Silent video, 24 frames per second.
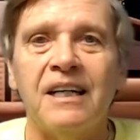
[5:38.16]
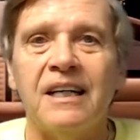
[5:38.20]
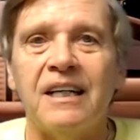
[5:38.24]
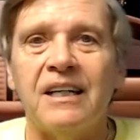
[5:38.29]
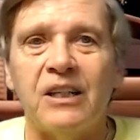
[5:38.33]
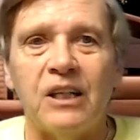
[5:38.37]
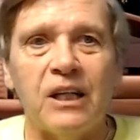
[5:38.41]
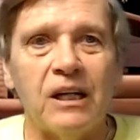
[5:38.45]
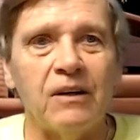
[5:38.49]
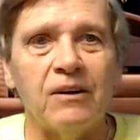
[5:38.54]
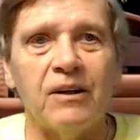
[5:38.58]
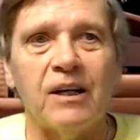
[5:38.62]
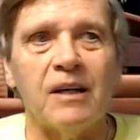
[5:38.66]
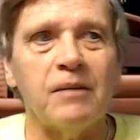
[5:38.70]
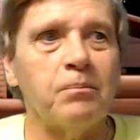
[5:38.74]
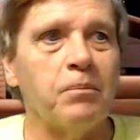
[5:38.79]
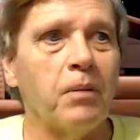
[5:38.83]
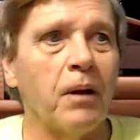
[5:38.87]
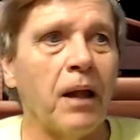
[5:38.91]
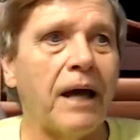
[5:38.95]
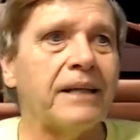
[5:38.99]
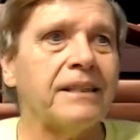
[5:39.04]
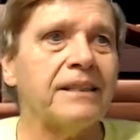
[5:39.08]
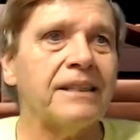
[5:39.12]
and I'm
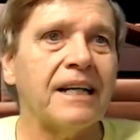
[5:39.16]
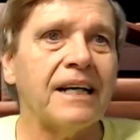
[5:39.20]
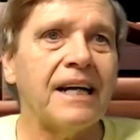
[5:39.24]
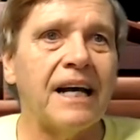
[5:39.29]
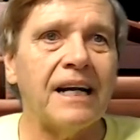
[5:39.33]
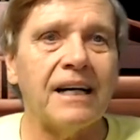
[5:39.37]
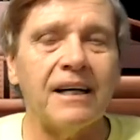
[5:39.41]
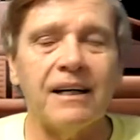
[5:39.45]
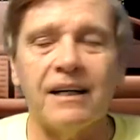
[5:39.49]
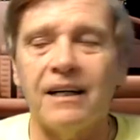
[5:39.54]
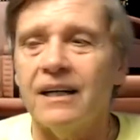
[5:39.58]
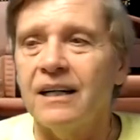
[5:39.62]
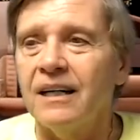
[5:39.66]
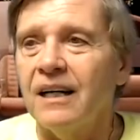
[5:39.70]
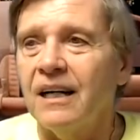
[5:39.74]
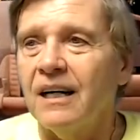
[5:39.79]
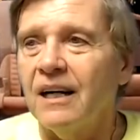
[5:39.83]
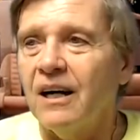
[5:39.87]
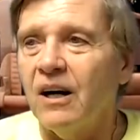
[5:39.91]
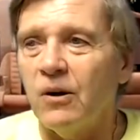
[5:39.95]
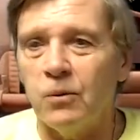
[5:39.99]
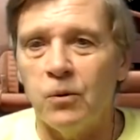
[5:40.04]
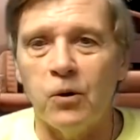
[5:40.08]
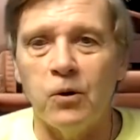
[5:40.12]
blessed. I got a
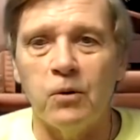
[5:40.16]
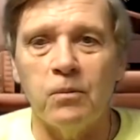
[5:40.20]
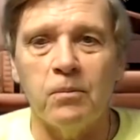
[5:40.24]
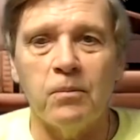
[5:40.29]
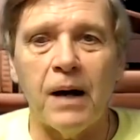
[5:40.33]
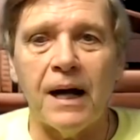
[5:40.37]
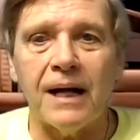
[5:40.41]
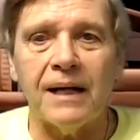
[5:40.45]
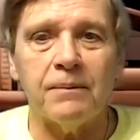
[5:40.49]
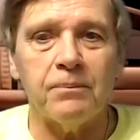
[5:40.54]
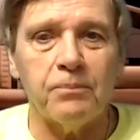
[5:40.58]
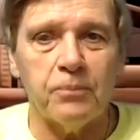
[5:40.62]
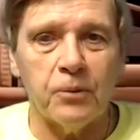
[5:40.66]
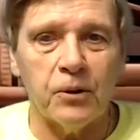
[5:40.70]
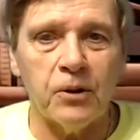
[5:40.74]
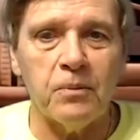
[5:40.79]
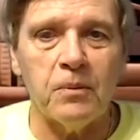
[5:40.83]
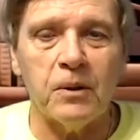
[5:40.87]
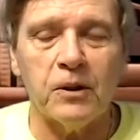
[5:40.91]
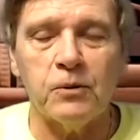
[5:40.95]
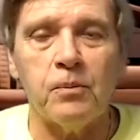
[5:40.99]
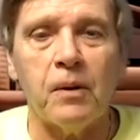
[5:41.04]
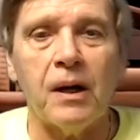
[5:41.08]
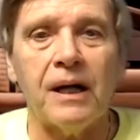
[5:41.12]
room pretty
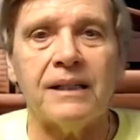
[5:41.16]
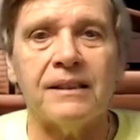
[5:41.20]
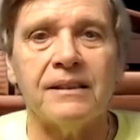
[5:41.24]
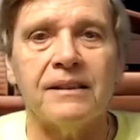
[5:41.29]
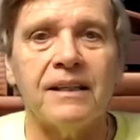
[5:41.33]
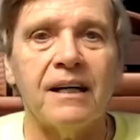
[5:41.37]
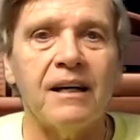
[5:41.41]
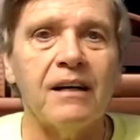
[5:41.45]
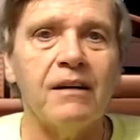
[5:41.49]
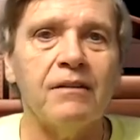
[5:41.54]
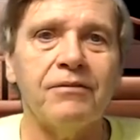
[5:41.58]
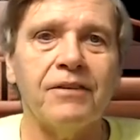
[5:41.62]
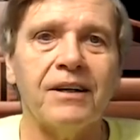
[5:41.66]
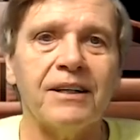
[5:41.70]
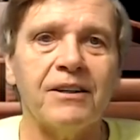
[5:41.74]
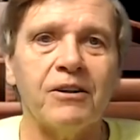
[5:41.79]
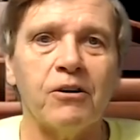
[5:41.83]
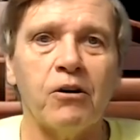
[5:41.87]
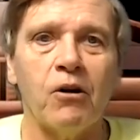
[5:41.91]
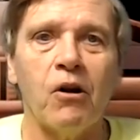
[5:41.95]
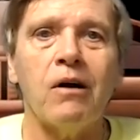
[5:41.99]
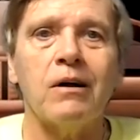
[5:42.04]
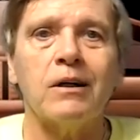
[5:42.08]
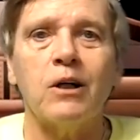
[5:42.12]
much by itself. I could
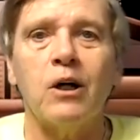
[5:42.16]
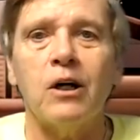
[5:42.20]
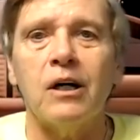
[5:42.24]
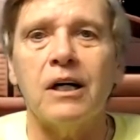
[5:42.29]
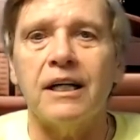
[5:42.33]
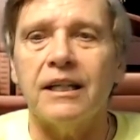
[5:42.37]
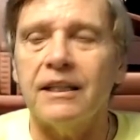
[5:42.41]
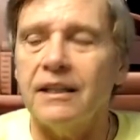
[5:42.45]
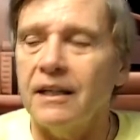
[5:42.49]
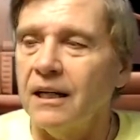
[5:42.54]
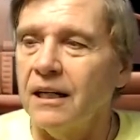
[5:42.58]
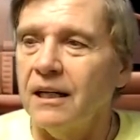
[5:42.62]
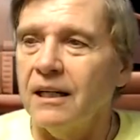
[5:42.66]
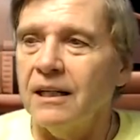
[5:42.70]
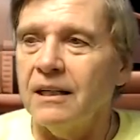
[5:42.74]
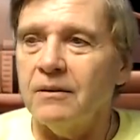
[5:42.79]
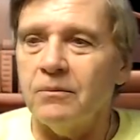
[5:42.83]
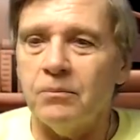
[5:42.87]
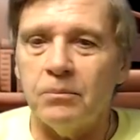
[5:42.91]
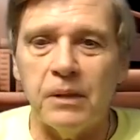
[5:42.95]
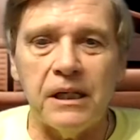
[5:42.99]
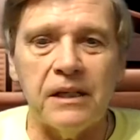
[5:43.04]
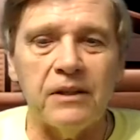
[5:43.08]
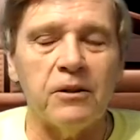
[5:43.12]
log on,
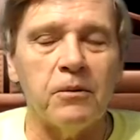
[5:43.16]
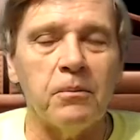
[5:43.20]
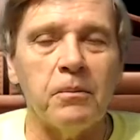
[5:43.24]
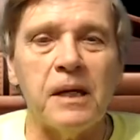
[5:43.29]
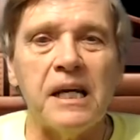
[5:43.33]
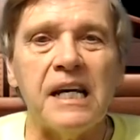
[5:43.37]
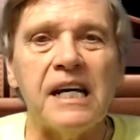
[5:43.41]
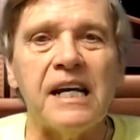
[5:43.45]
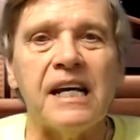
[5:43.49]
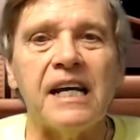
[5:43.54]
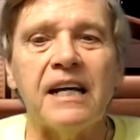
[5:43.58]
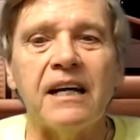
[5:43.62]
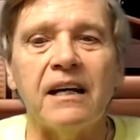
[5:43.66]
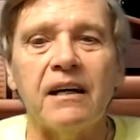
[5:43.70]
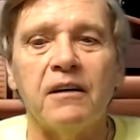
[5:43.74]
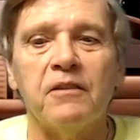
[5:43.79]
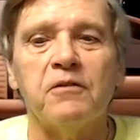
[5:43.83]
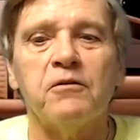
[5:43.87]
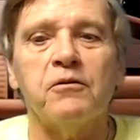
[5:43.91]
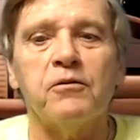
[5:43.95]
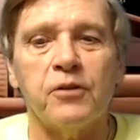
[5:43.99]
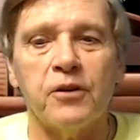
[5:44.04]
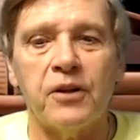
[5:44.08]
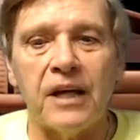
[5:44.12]
be in the meeting
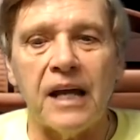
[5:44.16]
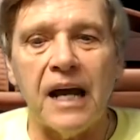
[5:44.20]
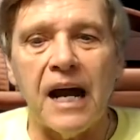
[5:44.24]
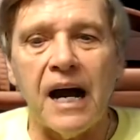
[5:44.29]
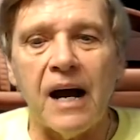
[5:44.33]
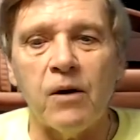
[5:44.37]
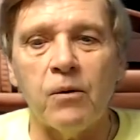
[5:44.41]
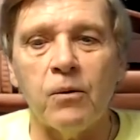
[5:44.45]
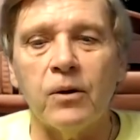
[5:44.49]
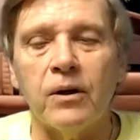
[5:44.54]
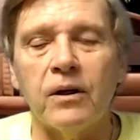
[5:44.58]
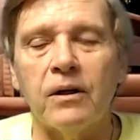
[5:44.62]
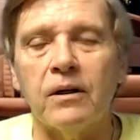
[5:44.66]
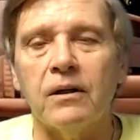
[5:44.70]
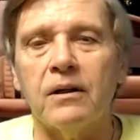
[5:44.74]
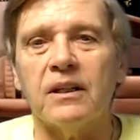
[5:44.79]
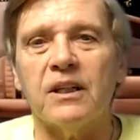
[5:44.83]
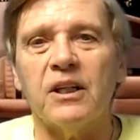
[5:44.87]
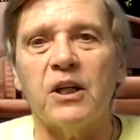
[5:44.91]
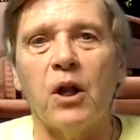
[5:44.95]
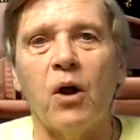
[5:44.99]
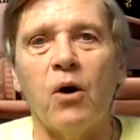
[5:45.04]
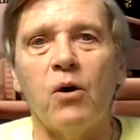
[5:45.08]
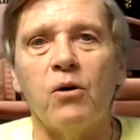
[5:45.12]
for the hour, a
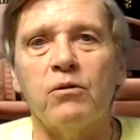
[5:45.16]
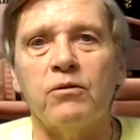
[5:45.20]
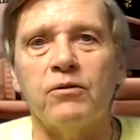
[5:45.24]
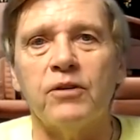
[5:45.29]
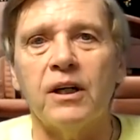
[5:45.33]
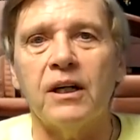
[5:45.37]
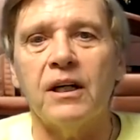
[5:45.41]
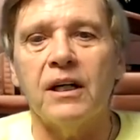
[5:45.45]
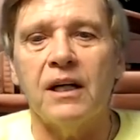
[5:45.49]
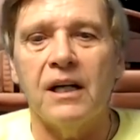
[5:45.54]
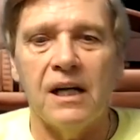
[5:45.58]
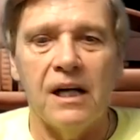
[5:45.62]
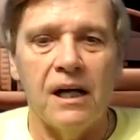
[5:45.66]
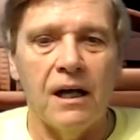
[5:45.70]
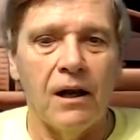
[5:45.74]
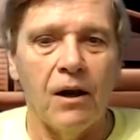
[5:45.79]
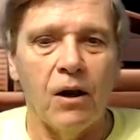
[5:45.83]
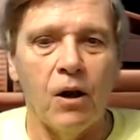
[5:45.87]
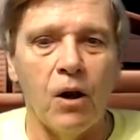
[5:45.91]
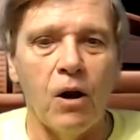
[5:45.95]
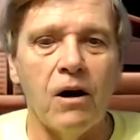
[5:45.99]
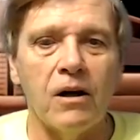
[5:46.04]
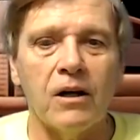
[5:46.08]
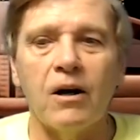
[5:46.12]
little over,
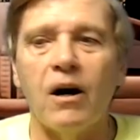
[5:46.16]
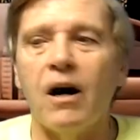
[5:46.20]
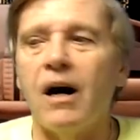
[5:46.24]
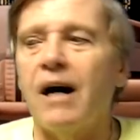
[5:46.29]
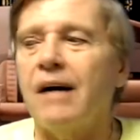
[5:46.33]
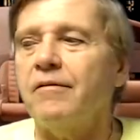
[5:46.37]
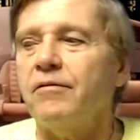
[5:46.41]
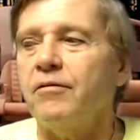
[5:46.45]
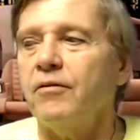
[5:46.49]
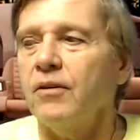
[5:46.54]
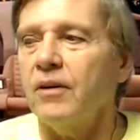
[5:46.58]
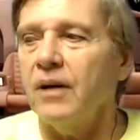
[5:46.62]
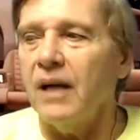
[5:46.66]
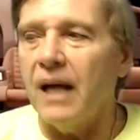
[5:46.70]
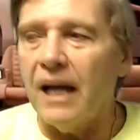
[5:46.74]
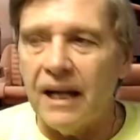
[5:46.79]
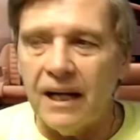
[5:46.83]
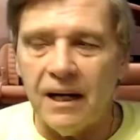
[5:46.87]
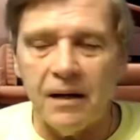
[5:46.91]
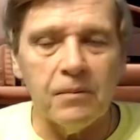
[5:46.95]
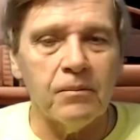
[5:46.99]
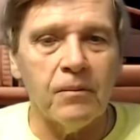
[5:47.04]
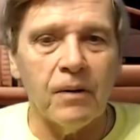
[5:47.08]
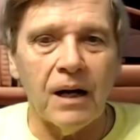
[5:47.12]
log off,
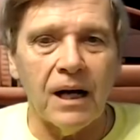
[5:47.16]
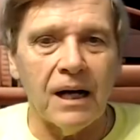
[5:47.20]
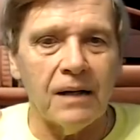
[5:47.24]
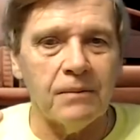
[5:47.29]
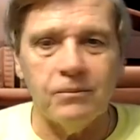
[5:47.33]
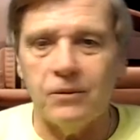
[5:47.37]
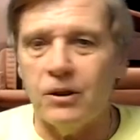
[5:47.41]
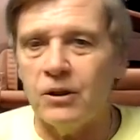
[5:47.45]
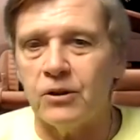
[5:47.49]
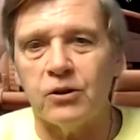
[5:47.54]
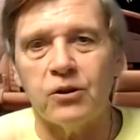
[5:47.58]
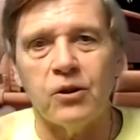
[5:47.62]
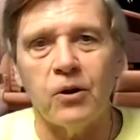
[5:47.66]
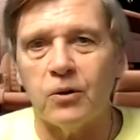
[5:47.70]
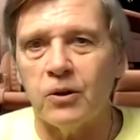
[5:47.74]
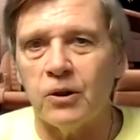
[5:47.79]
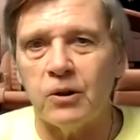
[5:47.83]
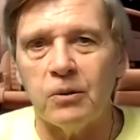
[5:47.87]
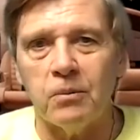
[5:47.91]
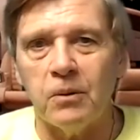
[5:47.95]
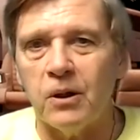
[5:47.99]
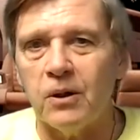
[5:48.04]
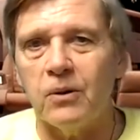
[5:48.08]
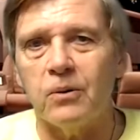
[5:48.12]
and there's no
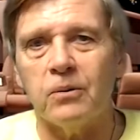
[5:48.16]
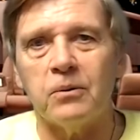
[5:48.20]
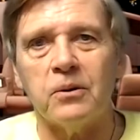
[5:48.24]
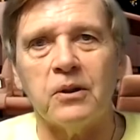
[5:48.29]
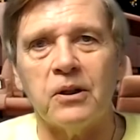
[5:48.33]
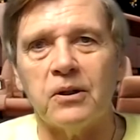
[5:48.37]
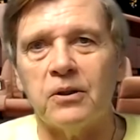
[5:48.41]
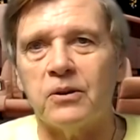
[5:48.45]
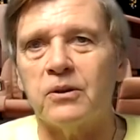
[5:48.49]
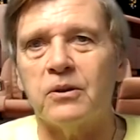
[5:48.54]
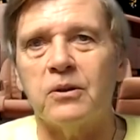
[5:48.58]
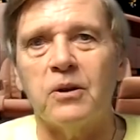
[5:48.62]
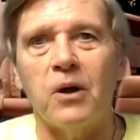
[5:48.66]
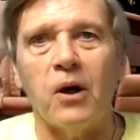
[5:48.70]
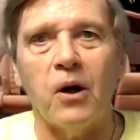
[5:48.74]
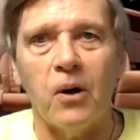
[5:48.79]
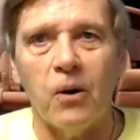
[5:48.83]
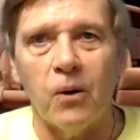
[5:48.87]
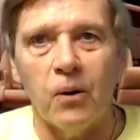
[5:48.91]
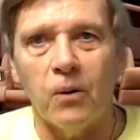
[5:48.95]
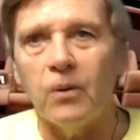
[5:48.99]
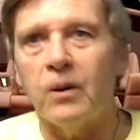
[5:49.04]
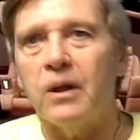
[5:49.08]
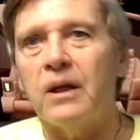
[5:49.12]
commute. There's
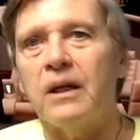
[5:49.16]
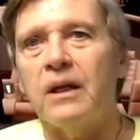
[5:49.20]
no,